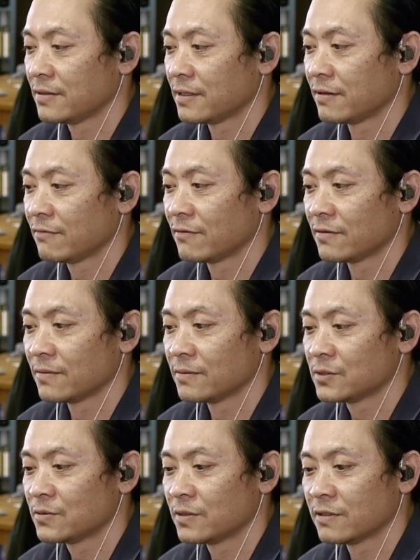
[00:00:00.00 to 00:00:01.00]
iPhone
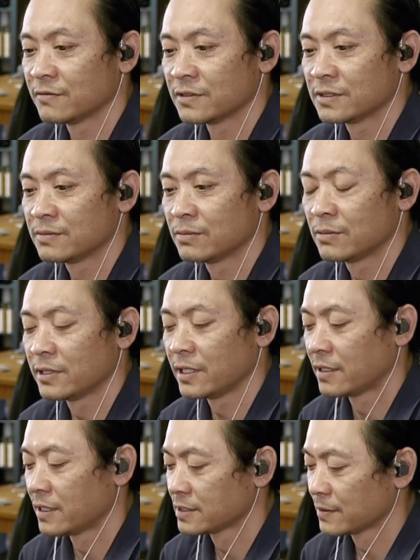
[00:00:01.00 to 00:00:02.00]
12 is pretty
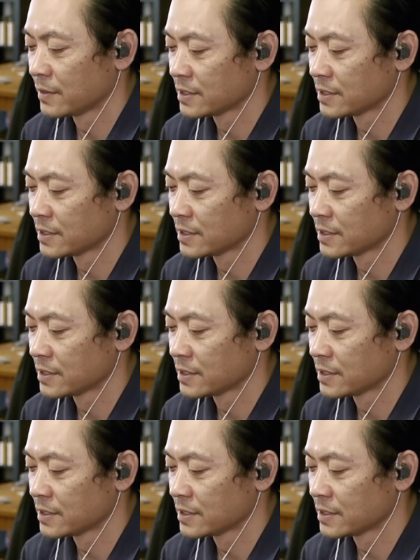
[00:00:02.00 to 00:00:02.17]
awesome.